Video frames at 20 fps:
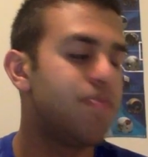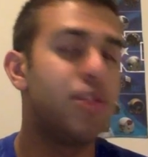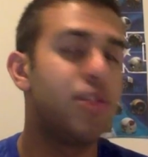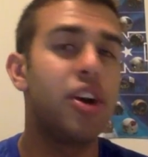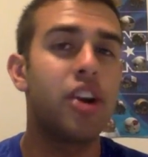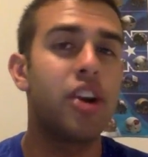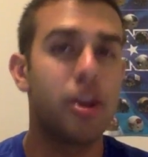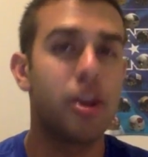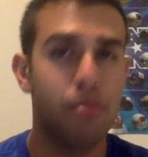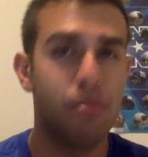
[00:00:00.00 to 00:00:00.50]

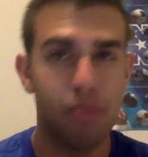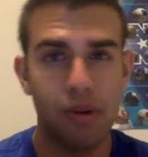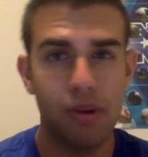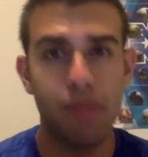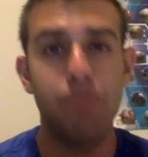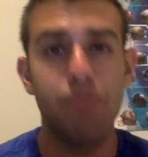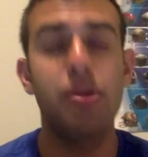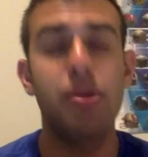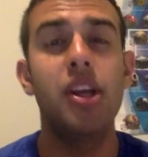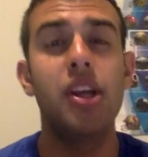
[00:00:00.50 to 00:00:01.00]
They're going to
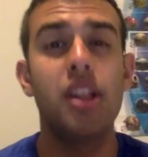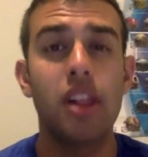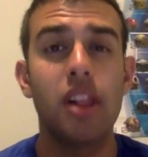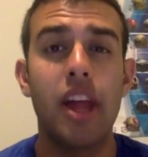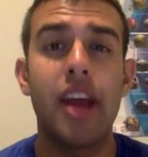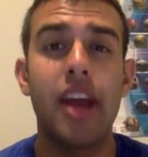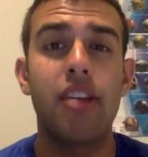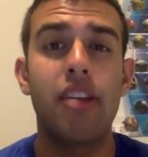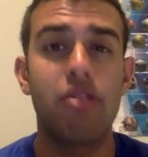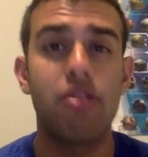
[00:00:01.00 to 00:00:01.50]
beat
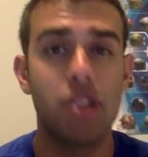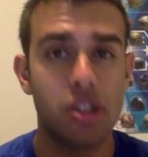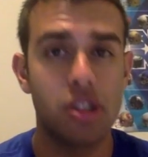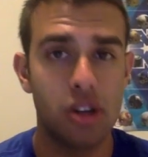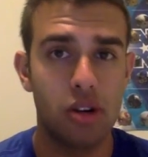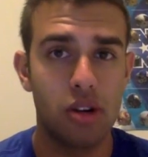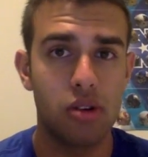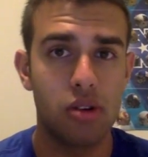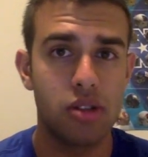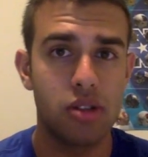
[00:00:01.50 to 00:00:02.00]
Landry
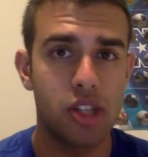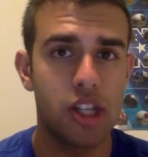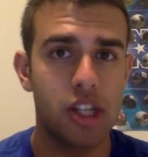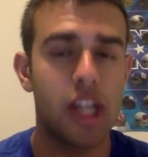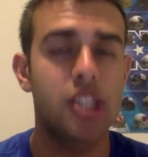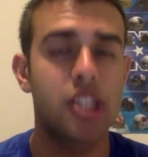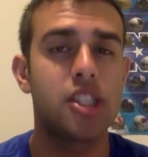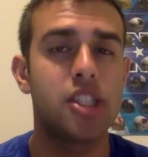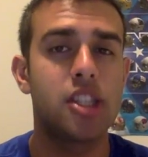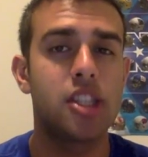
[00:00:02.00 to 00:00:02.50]
Jones and
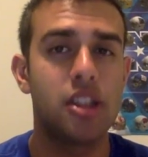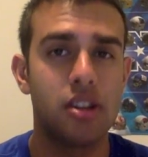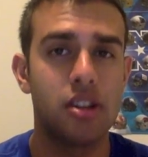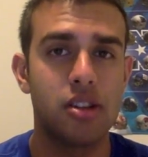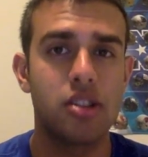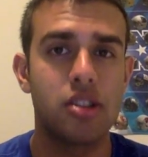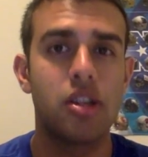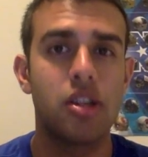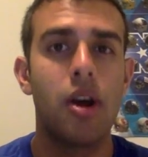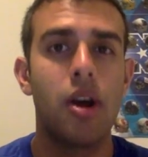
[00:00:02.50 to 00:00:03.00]
that
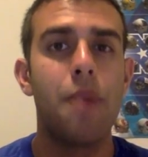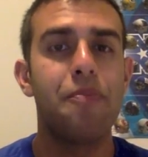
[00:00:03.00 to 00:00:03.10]
Steelers